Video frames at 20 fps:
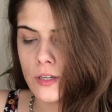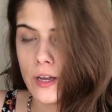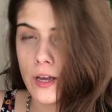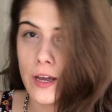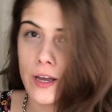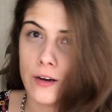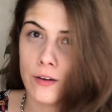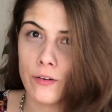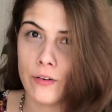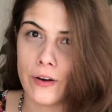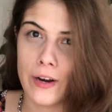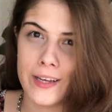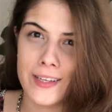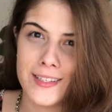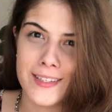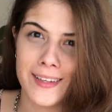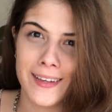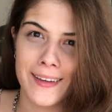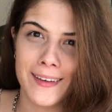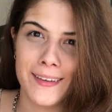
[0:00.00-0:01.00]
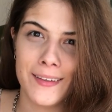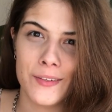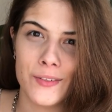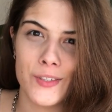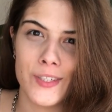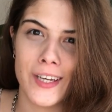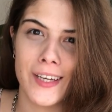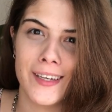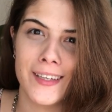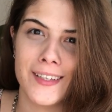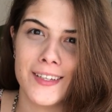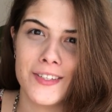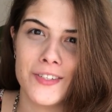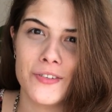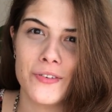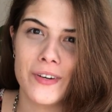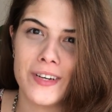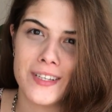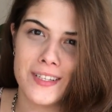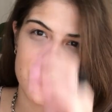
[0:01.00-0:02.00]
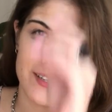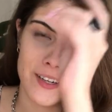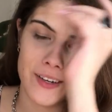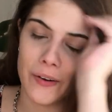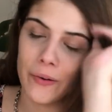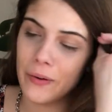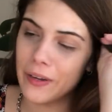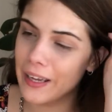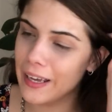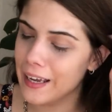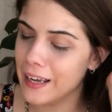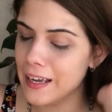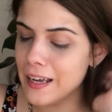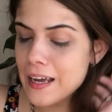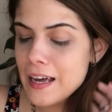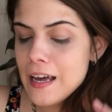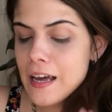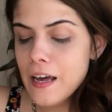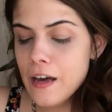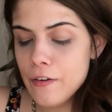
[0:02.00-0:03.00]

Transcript: and all rising. You take it as you resonate, okay?